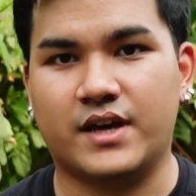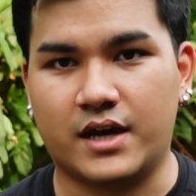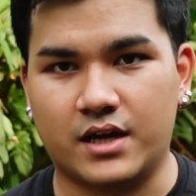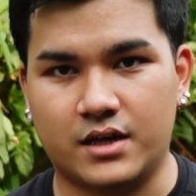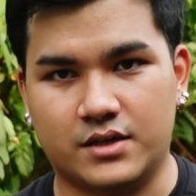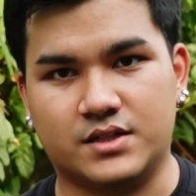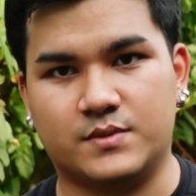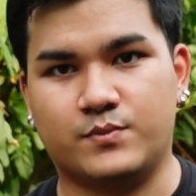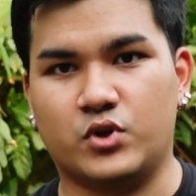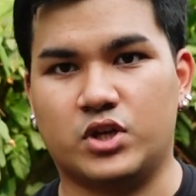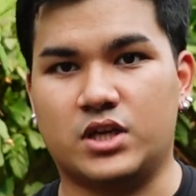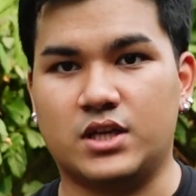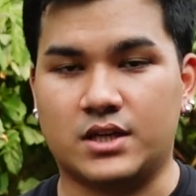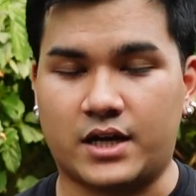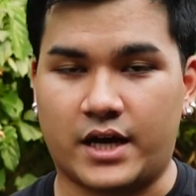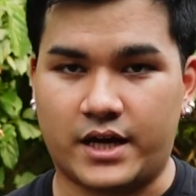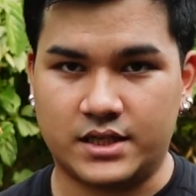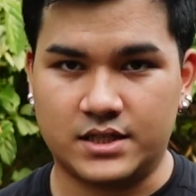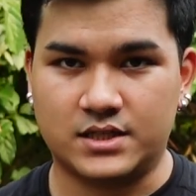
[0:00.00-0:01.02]
there is pretty
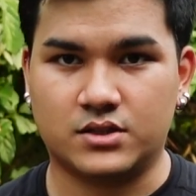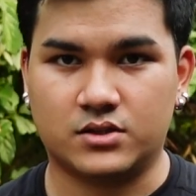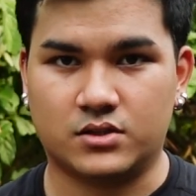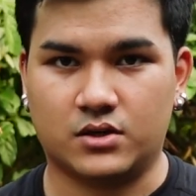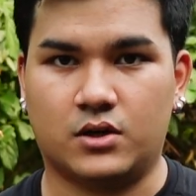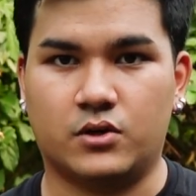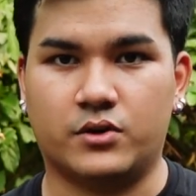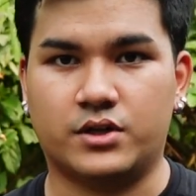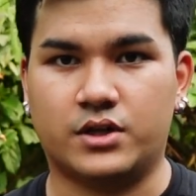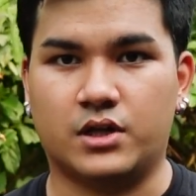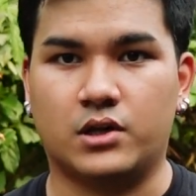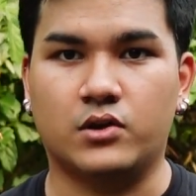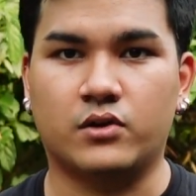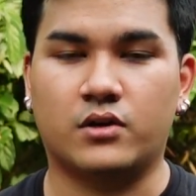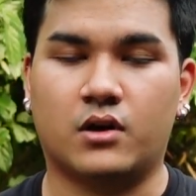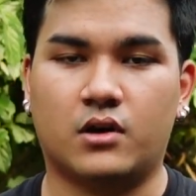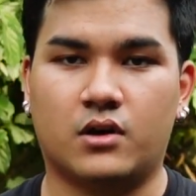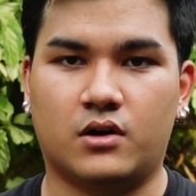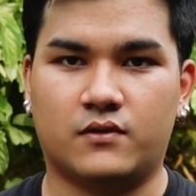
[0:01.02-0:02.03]
nice, or the
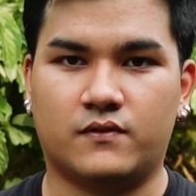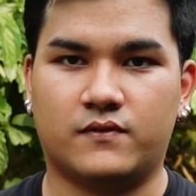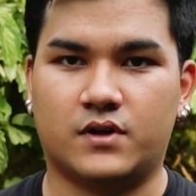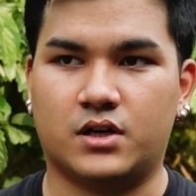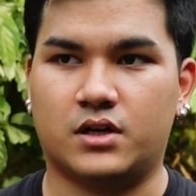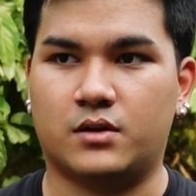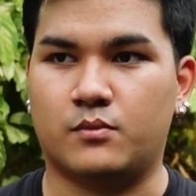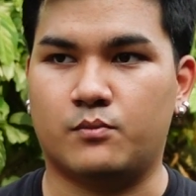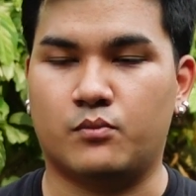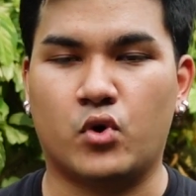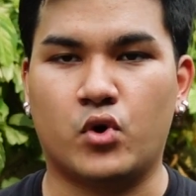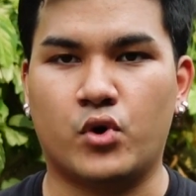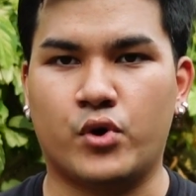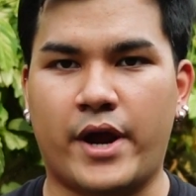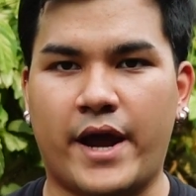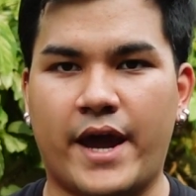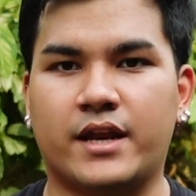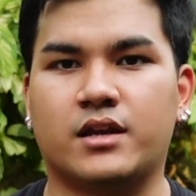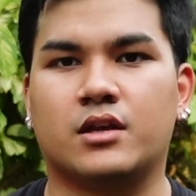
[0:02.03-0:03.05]
look of a
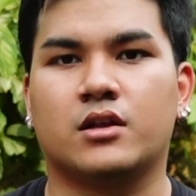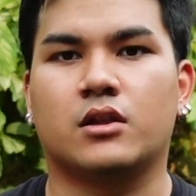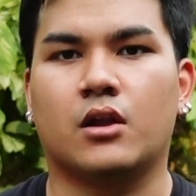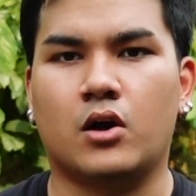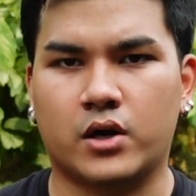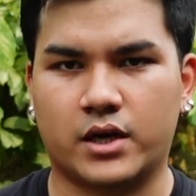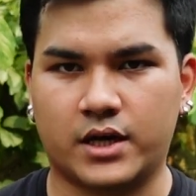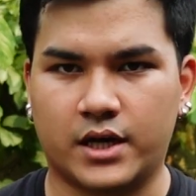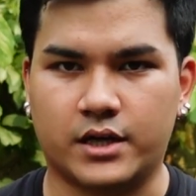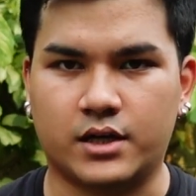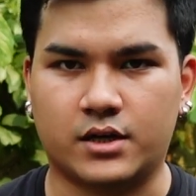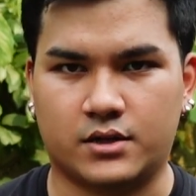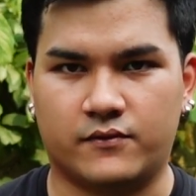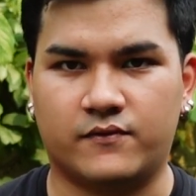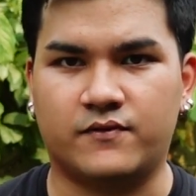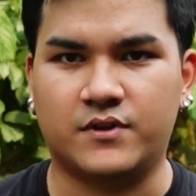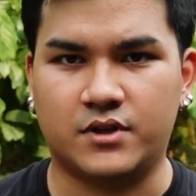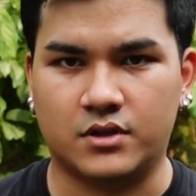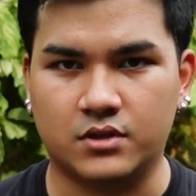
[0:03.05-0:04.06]
more analog kind of
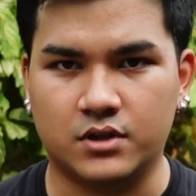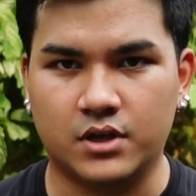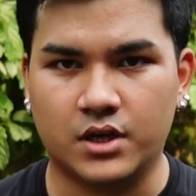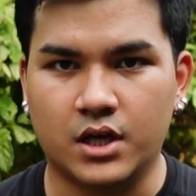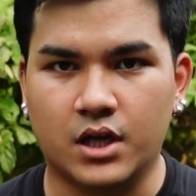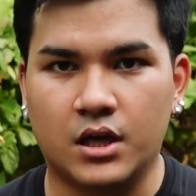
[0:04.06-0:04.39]
feel.